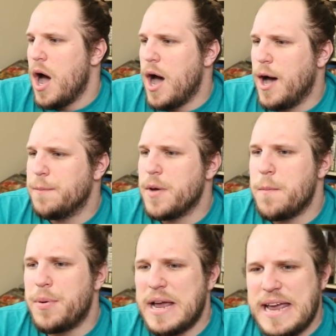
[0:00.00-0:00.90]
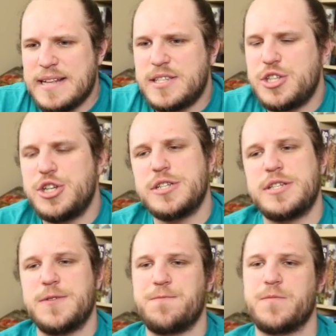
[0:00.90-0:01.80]
Um, but it's
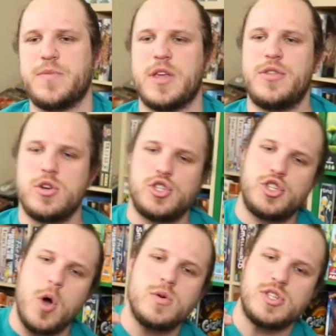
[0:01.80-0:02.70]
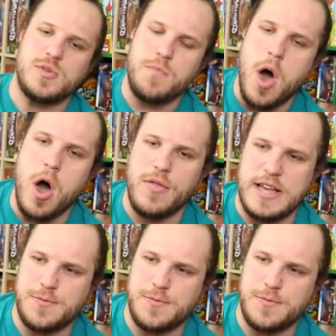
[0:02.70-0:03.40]
just, they're so small that,